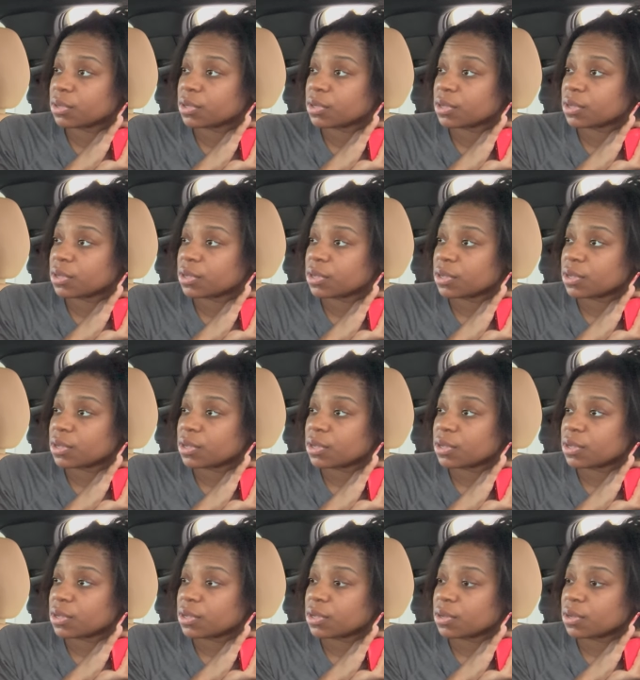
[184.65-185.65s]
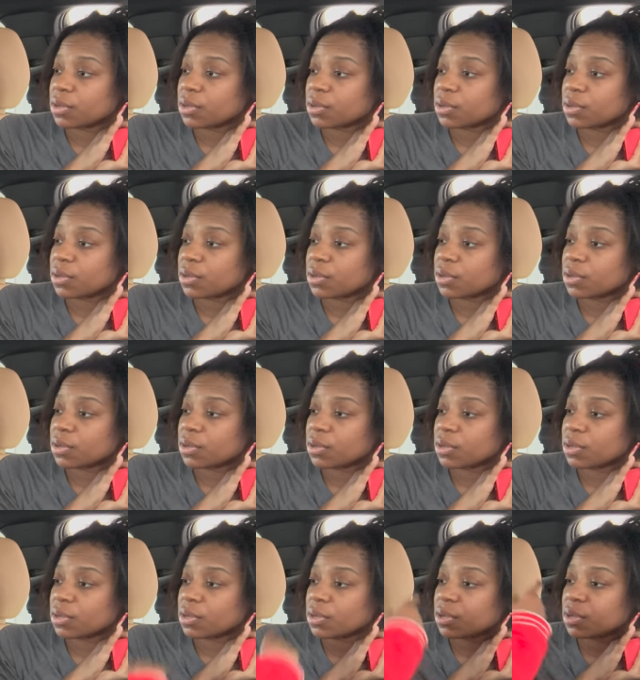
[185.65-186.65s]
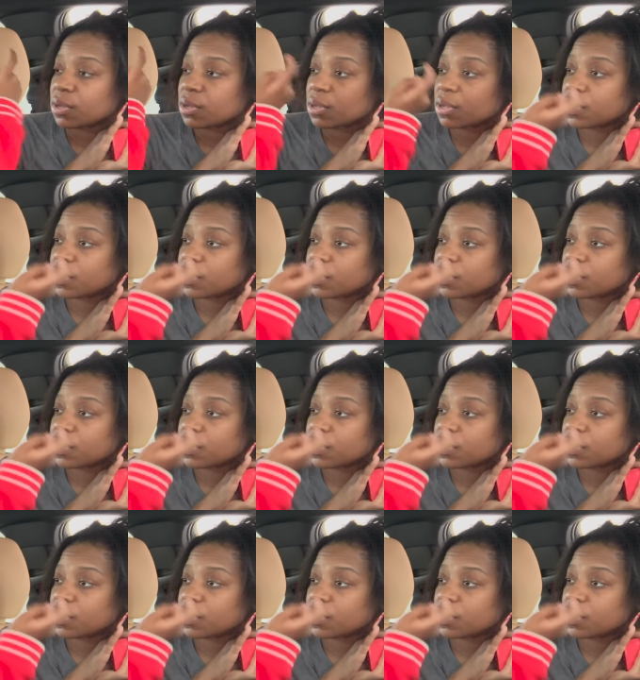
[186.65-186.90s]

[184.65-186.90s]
No one is speaking in this clip.